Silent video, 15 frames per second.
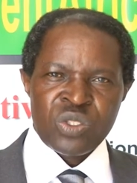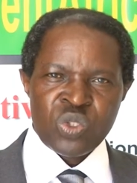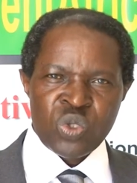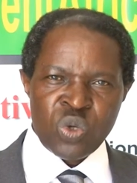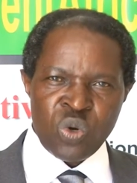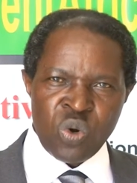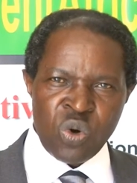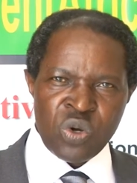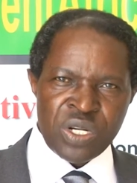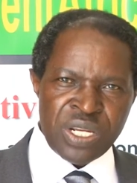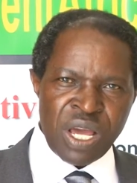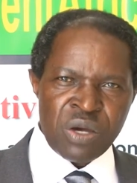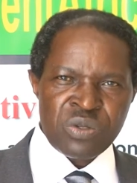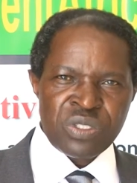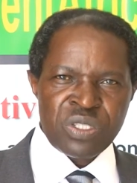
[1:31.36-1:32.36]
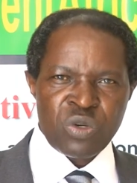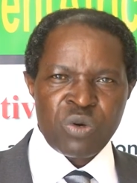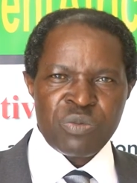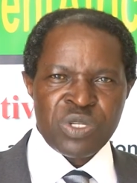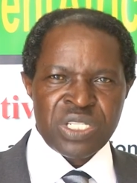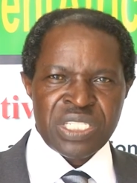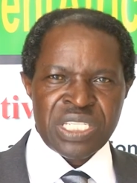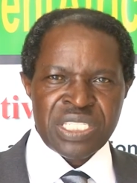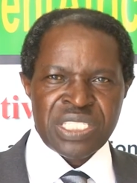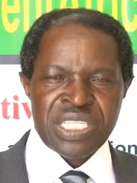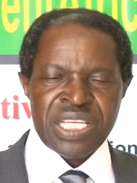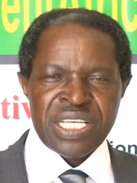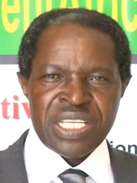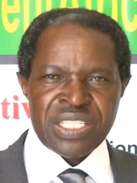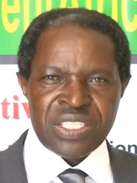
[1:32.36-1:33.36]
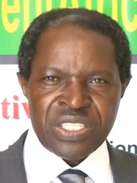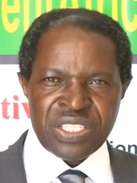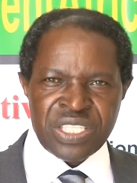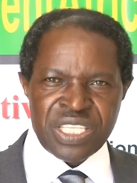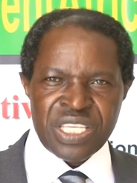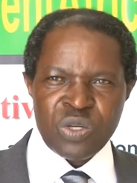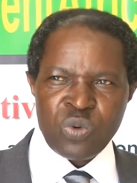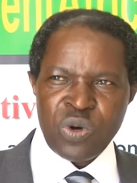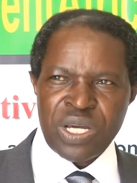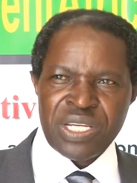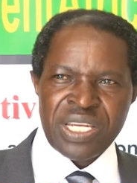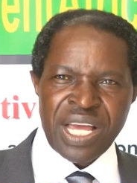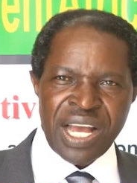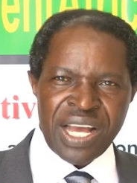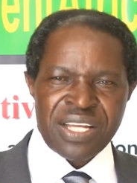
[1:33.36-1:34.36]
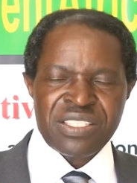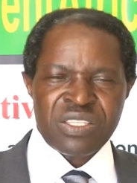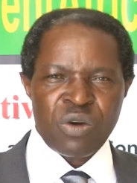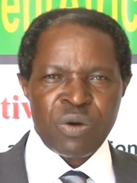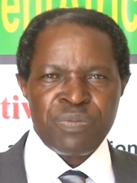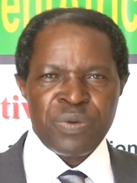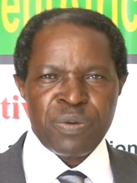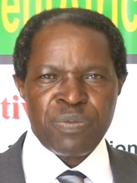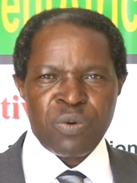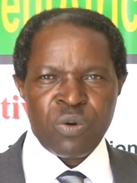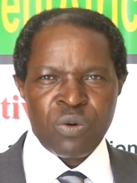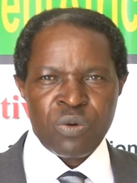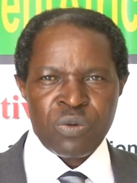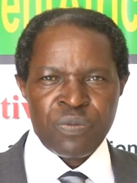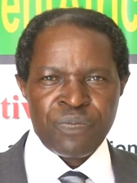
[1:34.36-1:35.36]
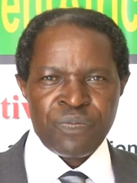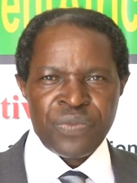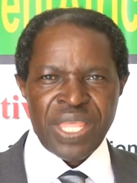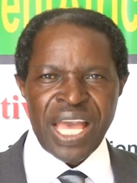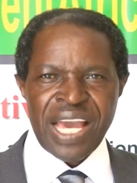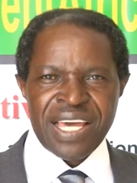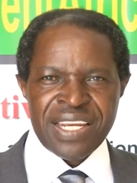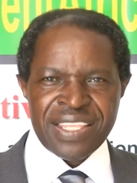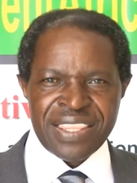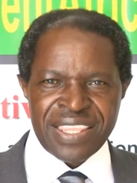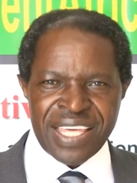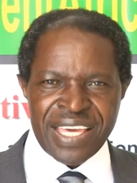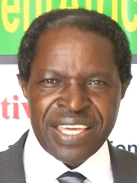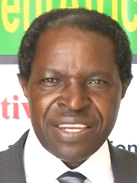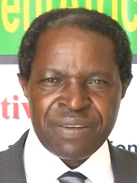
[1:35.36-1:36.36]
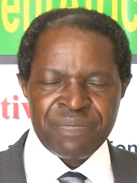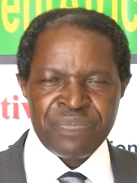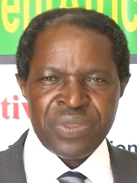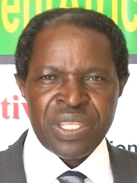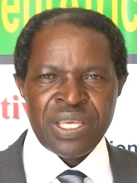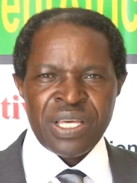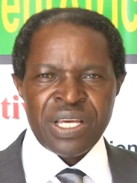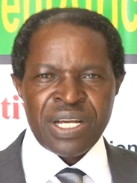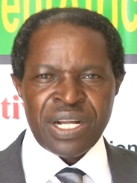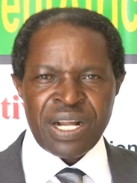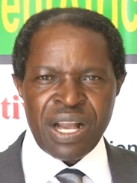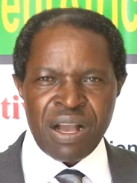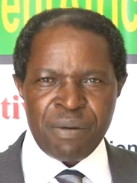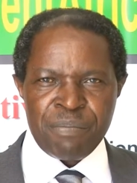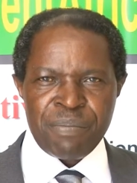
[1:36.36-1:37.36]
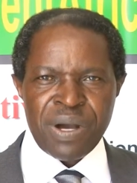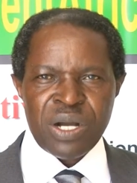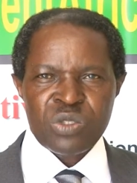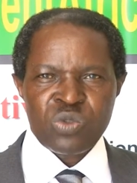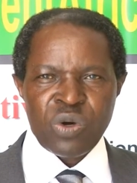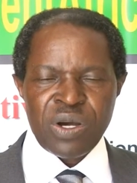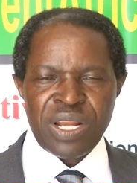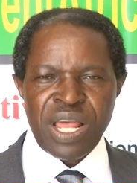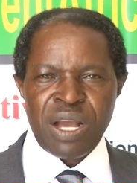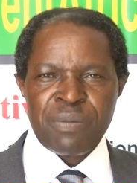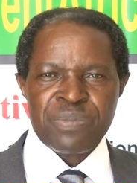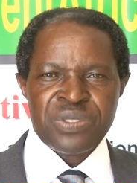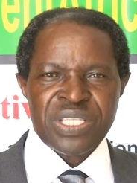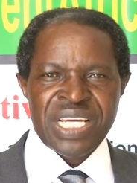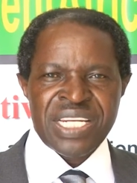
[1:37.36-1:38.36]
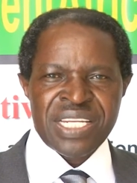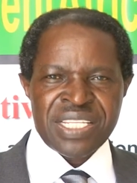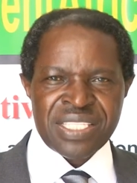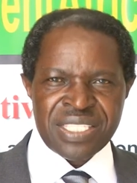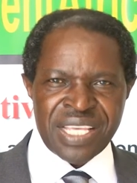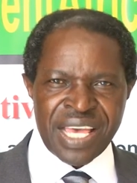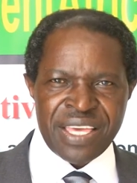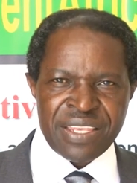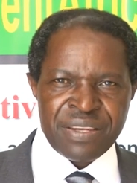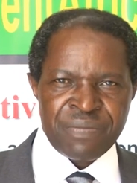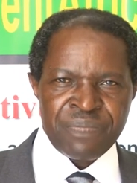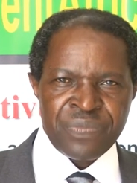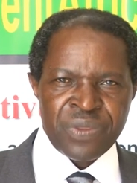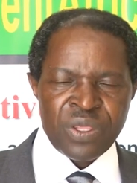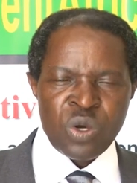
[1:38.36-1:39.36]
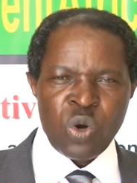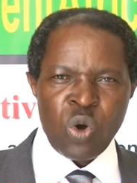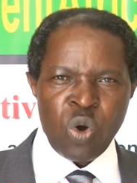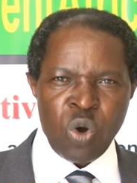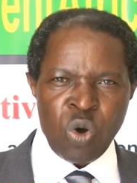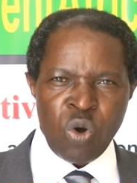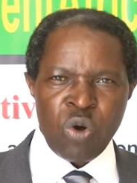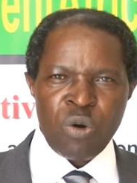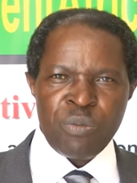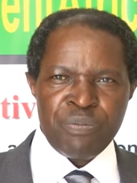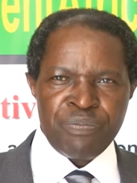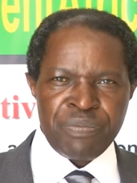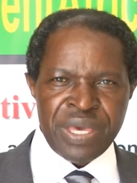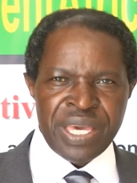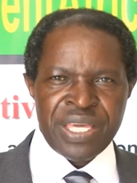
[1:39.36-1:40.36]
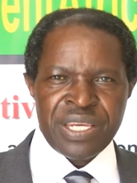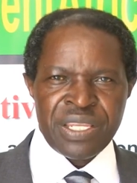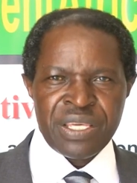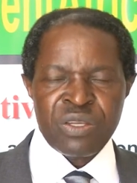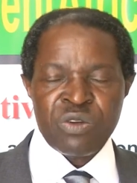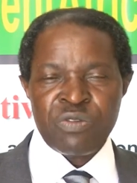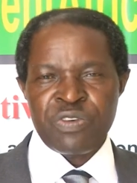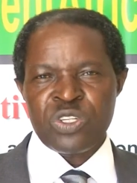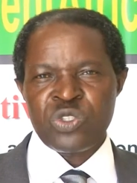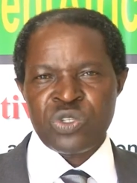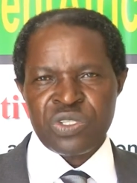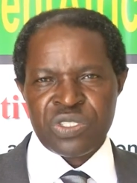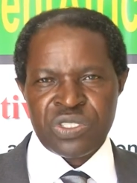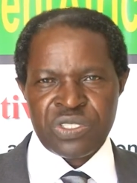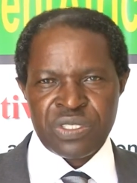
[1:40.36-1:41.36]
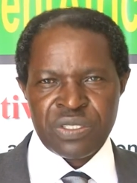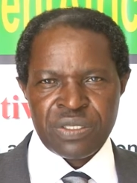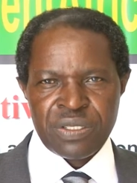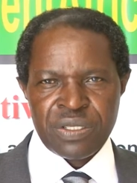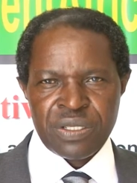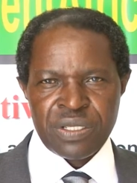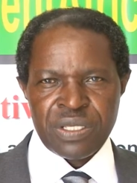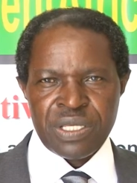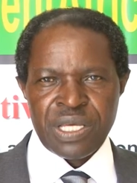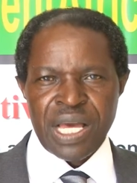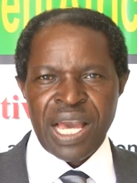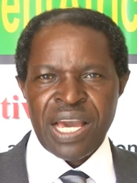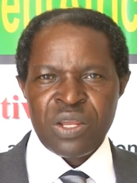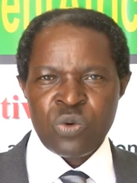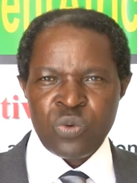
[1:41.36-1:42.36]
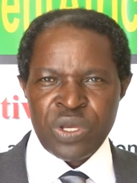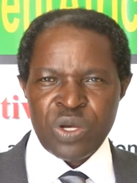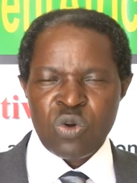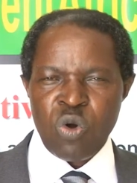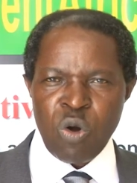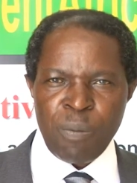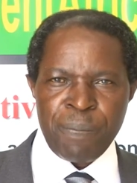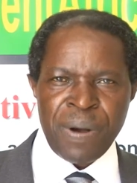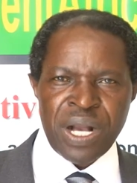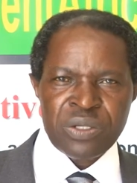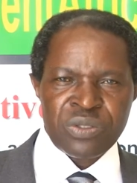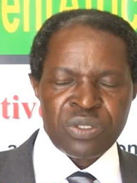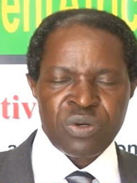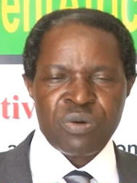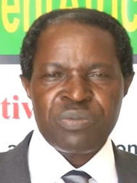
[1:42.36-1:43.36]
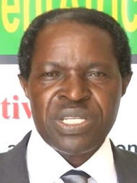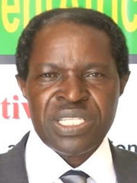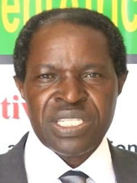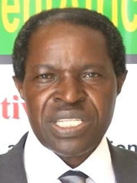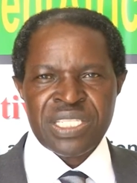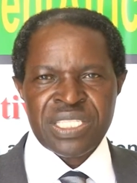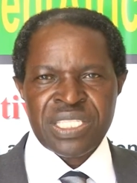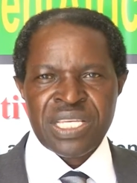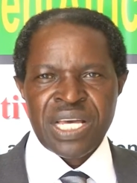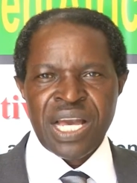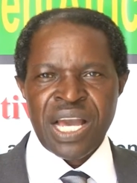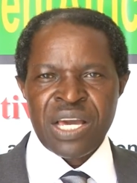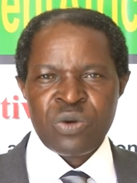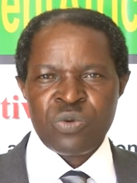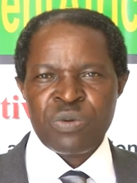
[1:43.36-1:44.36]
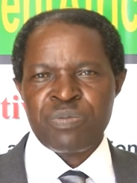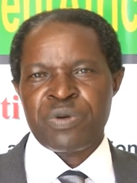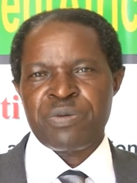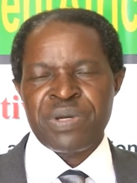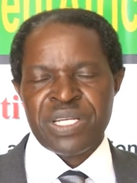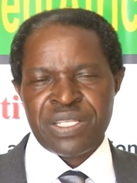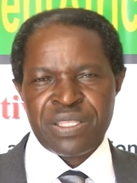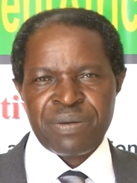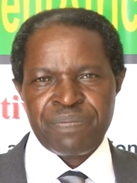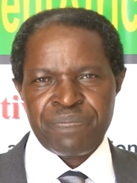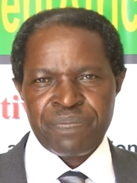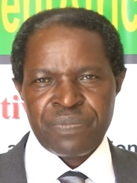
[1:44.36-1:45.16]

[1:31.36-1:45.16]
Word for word: to go down to the communities, see what hurts our people, and then come back to our labs and design homemade innovations. And we go back to the communities and we implement them.